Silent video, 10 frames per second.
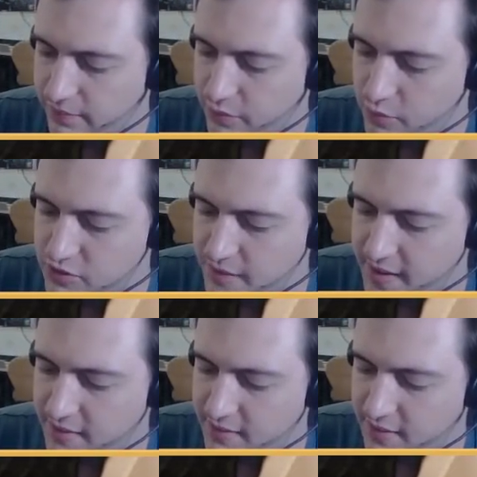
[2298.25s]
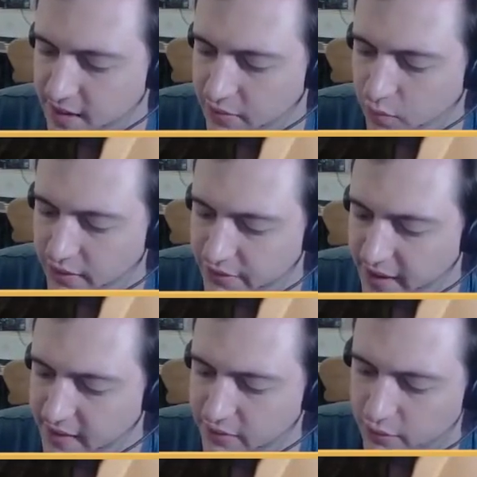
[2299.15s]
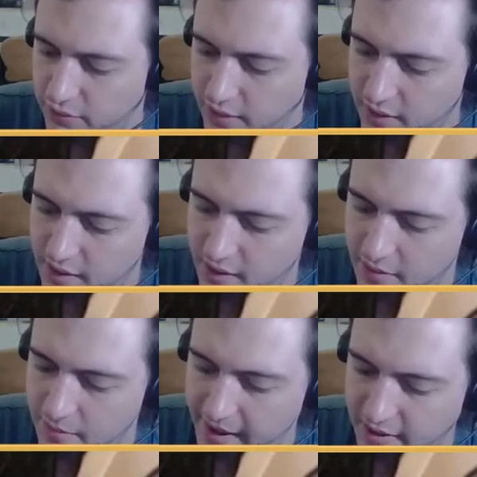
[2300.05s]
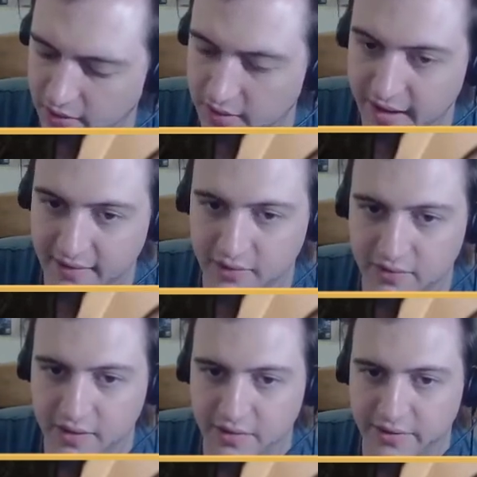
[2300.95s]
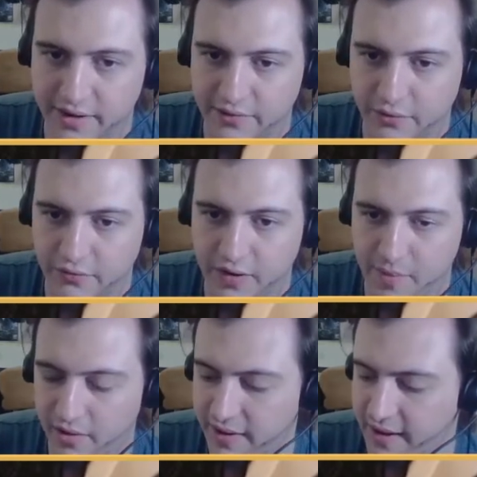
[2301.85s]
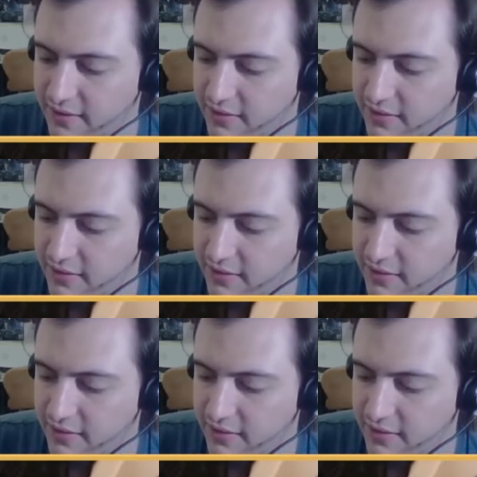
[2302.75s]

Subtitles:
which means, and one side is all male connectors, the other side is all female connectors.